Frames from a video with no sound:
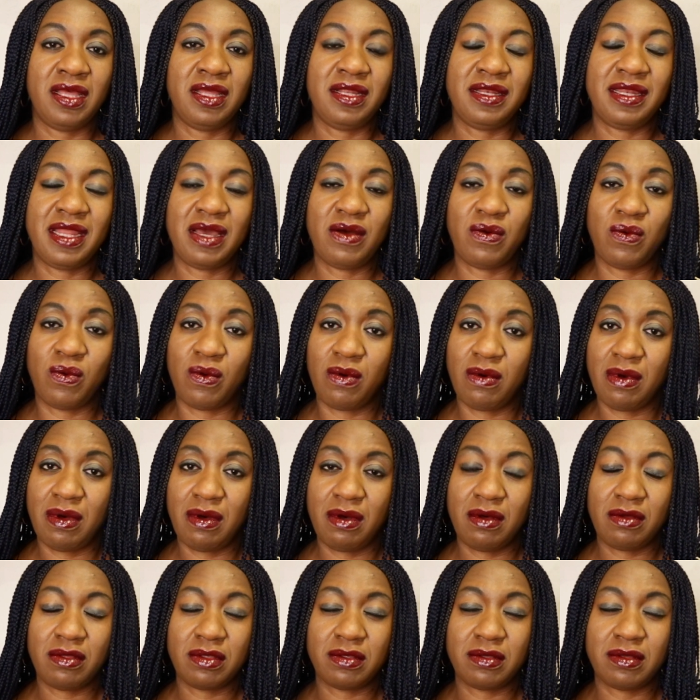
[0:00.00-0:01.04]
Now,
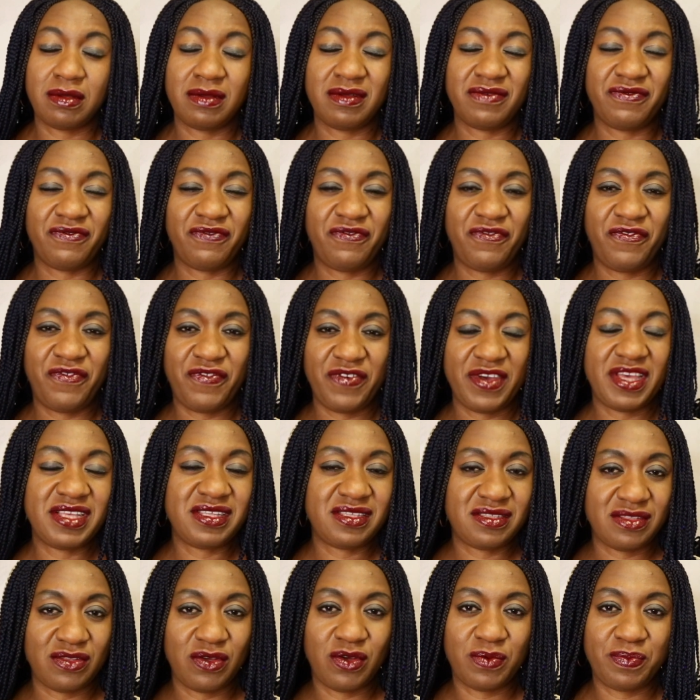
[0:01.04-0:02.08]

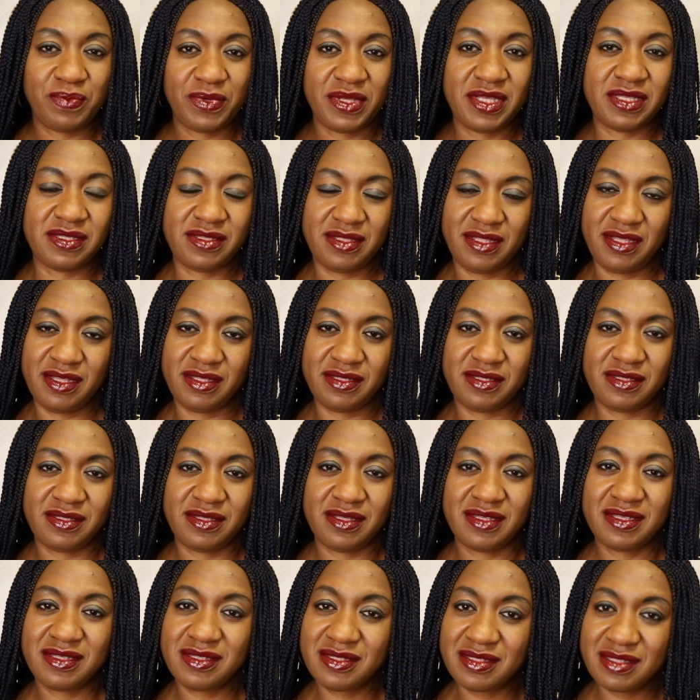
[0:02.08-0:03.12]
first up is this:
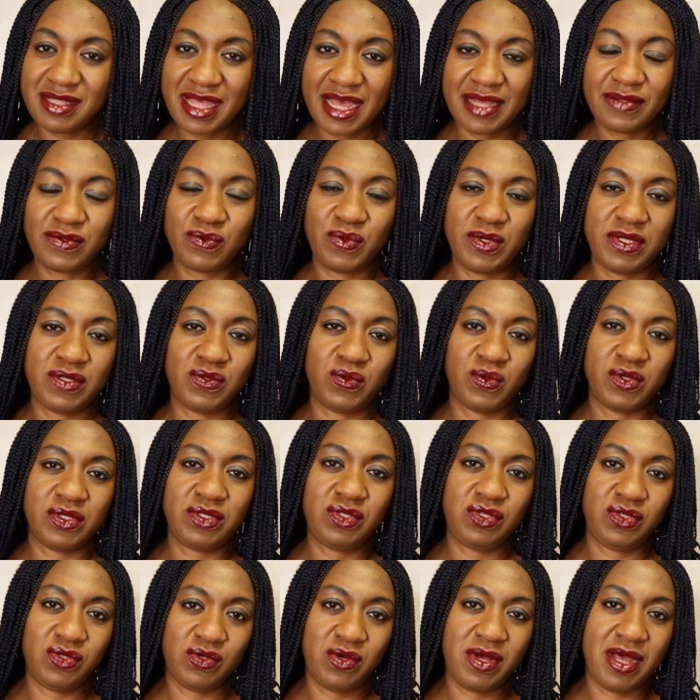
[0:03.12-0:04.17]
start with
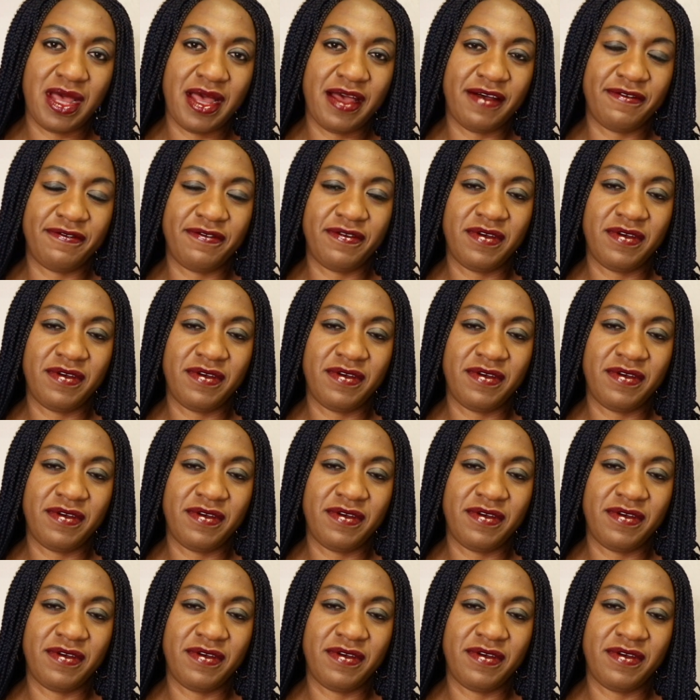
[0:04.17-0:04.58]
what you have.